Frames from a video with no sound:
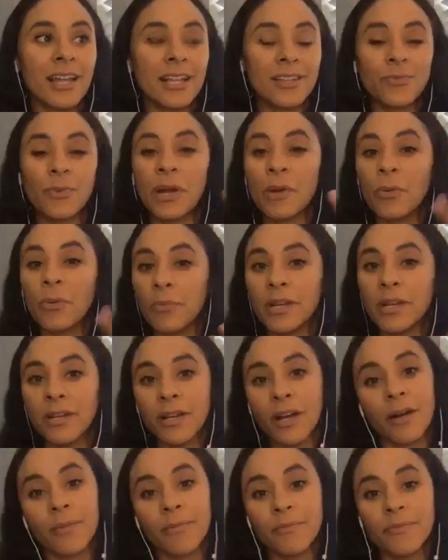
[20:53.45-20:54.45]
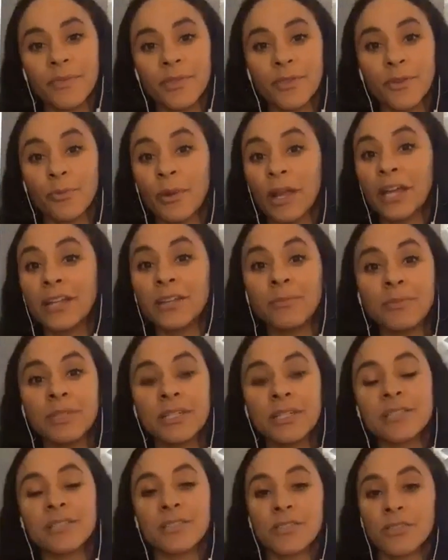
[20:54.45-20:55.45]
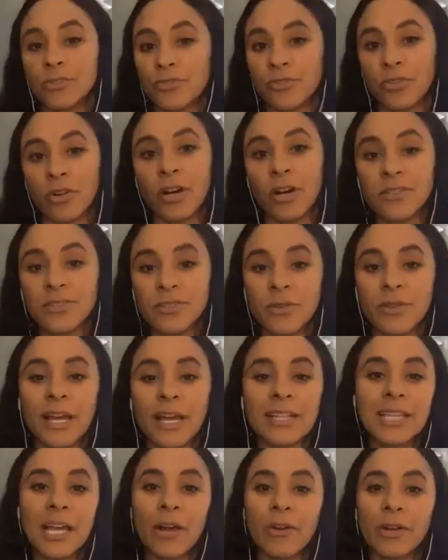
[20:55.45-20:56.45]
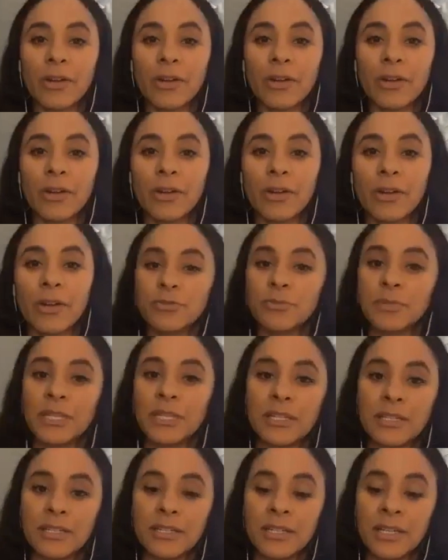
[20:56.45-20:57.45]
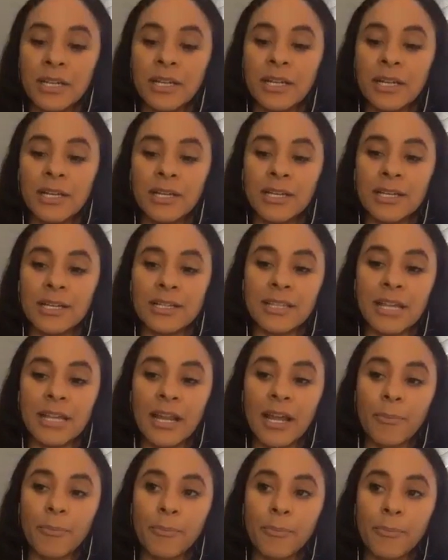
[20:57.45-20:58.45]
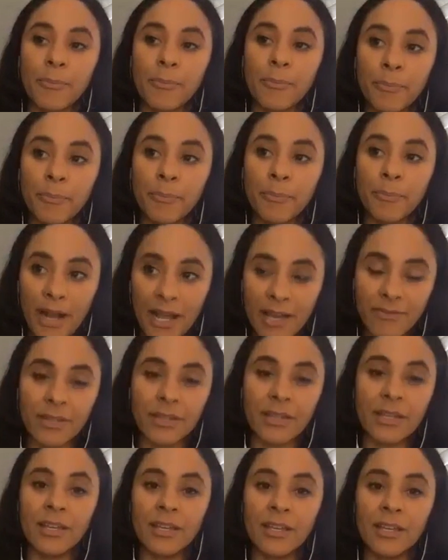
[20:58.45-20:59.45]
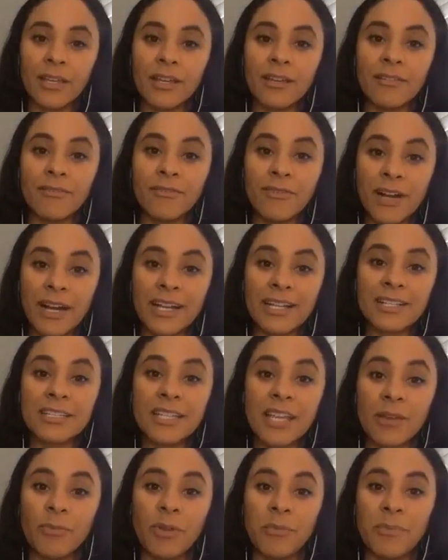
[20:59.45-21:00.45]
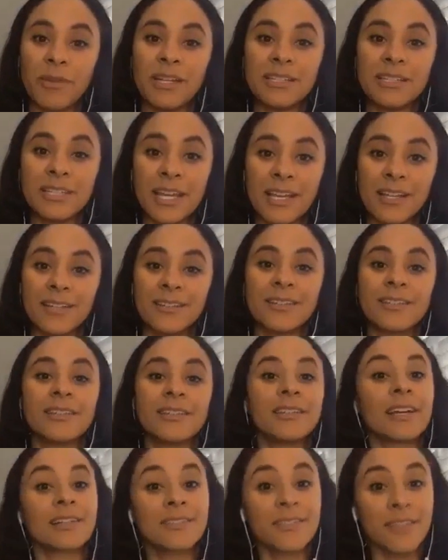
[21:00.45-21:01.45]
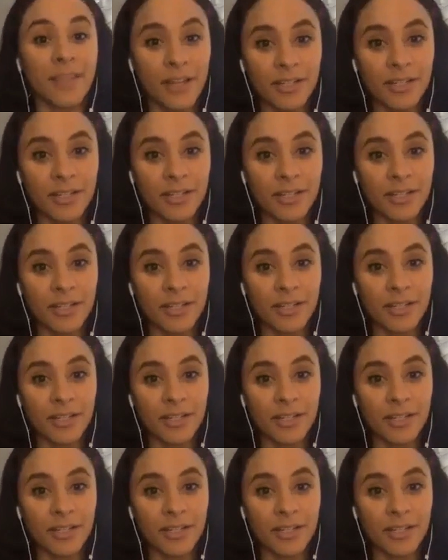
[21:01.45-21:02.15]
That's why women come. The randomness is the draw. So that's how I use social media is that I privately invite 10 women a day to the next lunch.